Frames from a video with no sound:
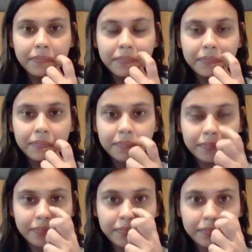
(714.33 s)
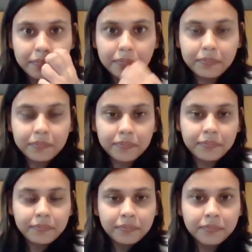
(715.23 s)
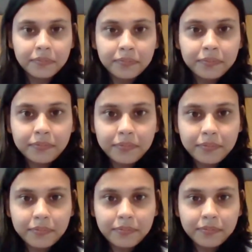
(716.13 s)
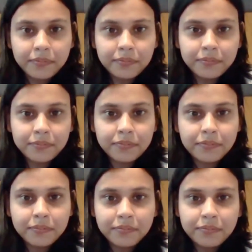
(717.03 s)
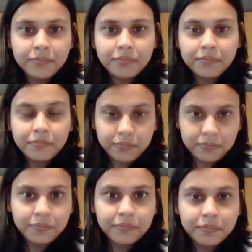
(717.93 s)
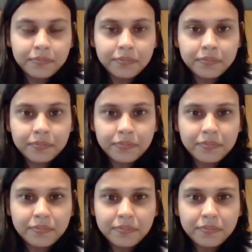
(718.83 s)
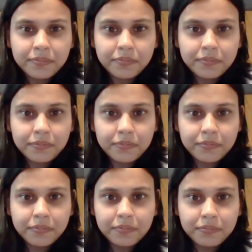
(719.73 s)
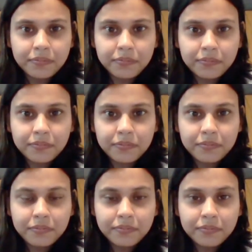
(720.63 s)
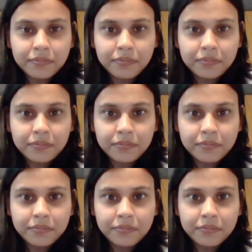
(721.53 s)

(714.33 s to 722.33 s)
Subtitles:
No words are spoken by the person on screen.